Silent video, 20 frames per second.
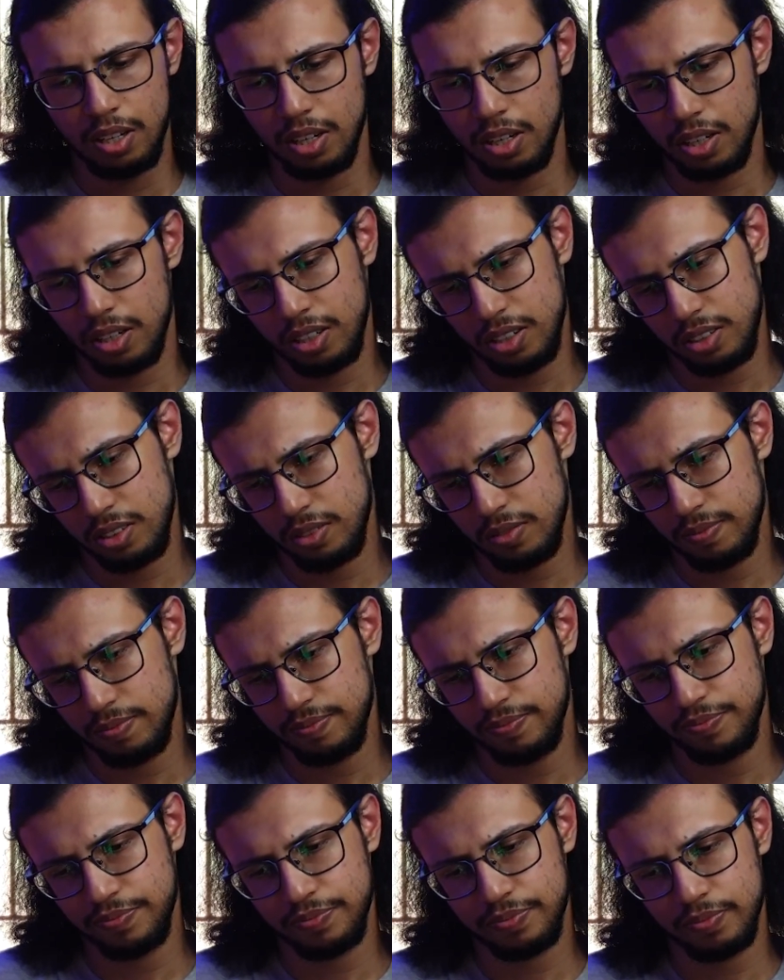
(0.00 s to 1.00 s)

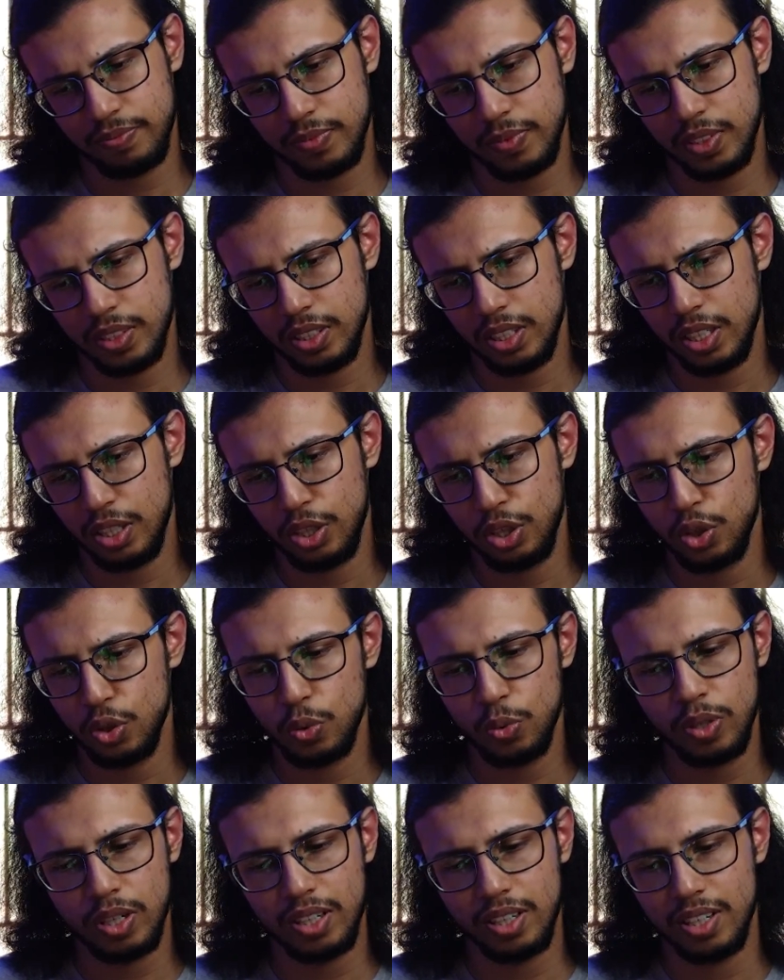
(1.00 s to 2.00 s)
Um, the new
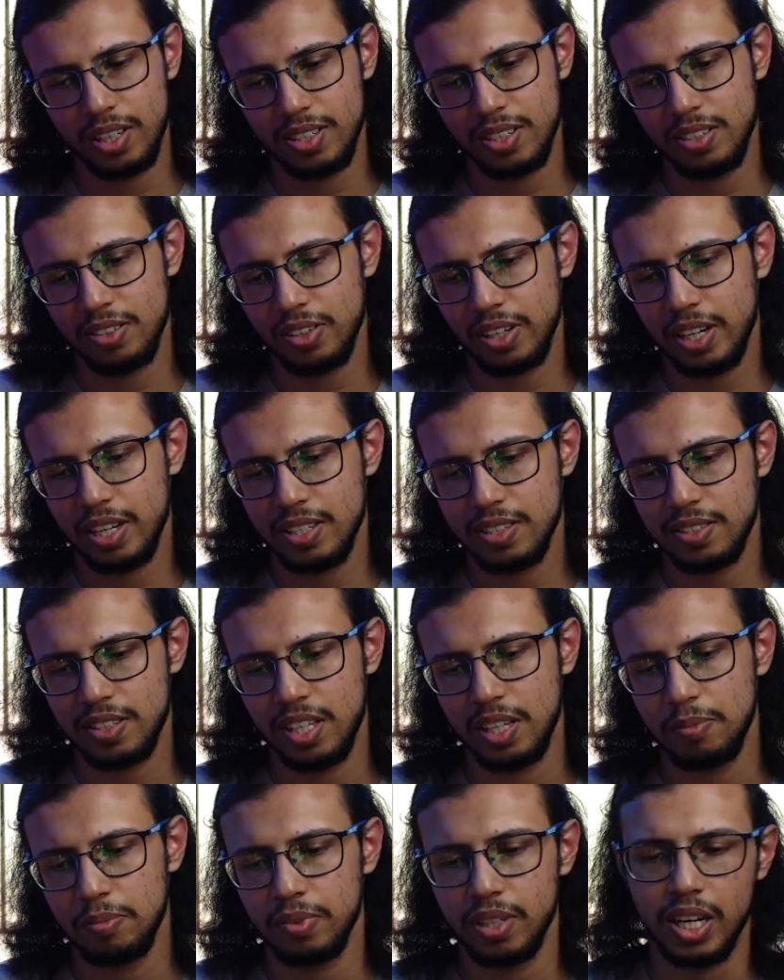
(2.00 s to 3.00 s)
one doesn't really
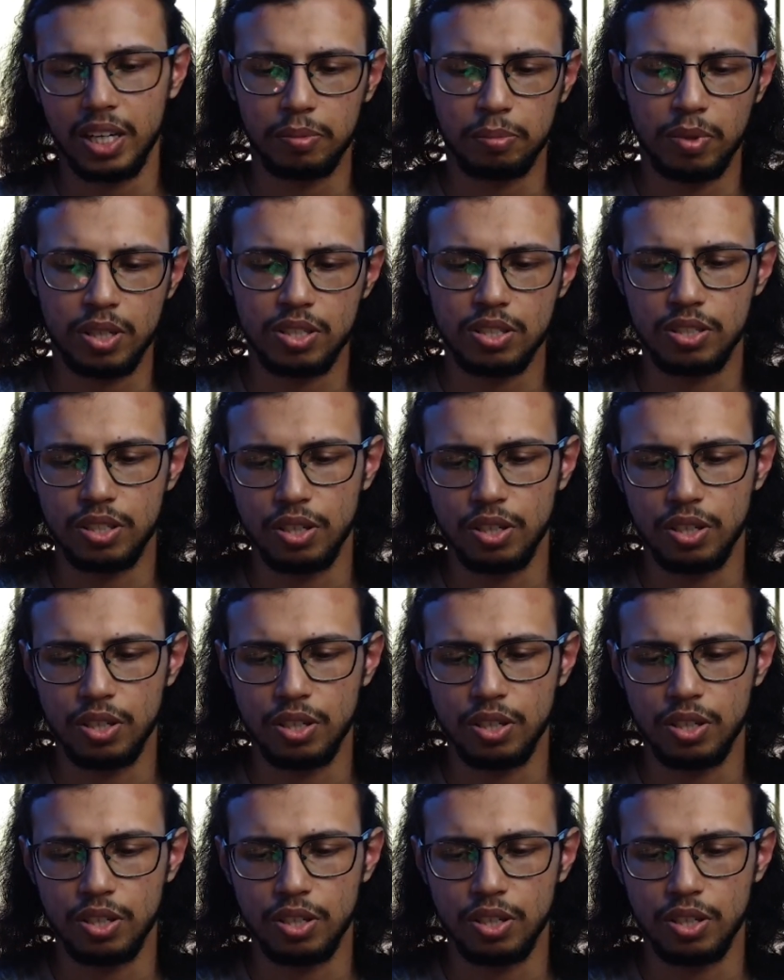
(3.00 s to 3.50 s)
seem that much